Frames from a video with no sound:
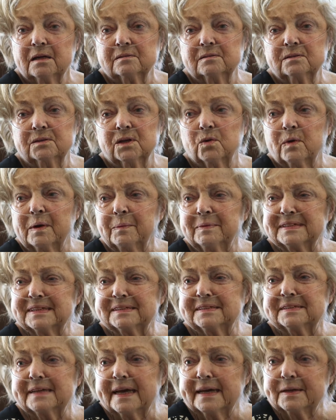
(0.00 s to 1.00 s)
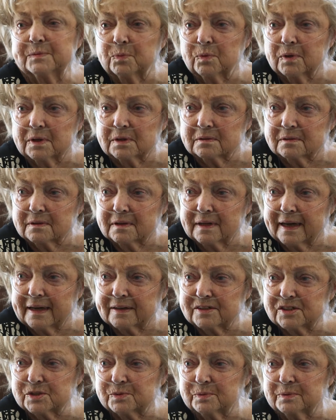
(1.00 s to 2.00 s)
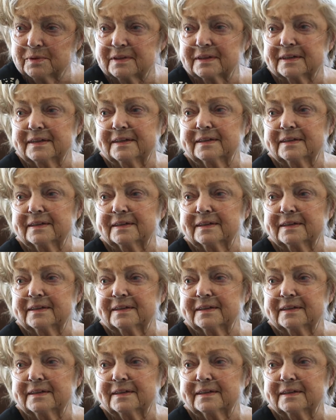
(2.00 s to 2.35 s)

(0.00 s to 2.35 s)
No, I was a dead one, actually.